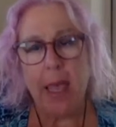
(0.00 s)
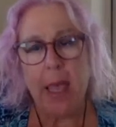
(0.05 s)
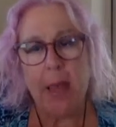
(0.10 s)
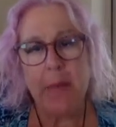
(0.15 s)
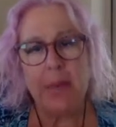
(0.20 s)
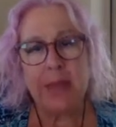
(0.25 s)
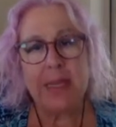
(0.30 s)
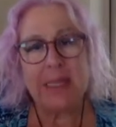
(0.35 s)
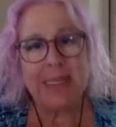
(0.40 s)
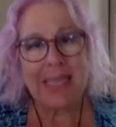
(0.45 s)

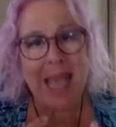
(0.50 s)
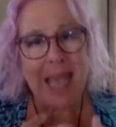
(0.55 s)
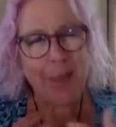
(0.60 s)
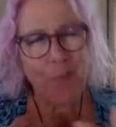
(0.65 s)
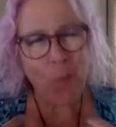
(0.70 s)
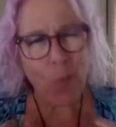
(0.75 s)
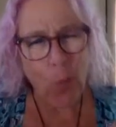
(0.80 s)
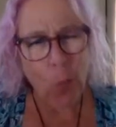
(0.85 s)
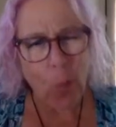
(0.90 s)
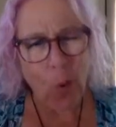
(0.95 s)
because I
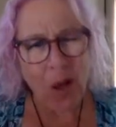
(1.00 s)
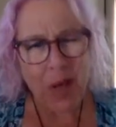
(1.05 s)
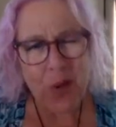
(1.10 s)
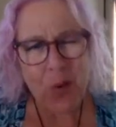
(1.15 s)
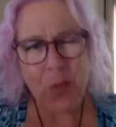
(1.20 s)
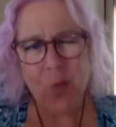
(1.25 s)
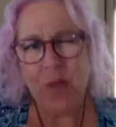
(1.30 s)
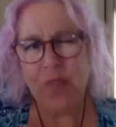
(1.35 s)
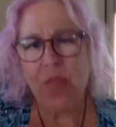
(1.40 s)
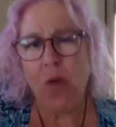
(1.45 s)
am
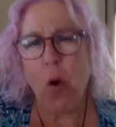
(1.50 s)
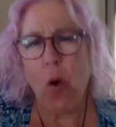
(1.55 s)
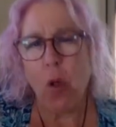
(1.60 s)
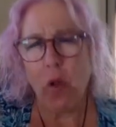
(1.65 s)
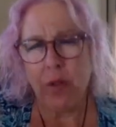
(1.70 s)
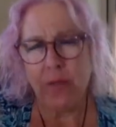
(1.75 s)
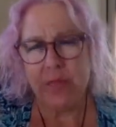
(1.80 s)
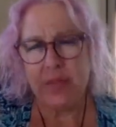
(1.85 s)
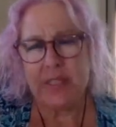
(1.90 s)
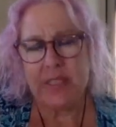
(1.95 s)
one with all
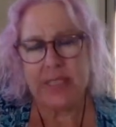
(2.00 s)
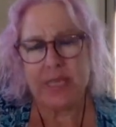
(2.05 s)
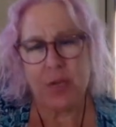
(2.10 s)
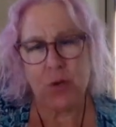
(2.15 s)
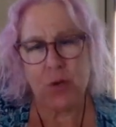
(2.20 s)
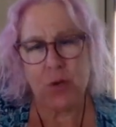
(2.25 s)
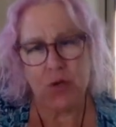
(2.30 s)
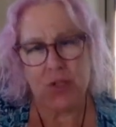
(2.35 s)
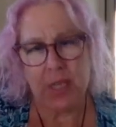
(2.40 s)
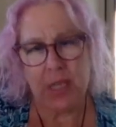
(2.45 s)
of this
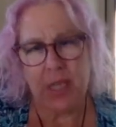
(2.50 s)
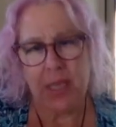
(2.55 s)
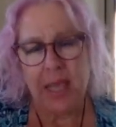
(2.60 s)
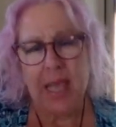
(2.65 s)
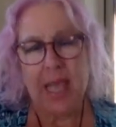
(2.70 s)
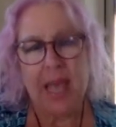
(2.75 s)
energy.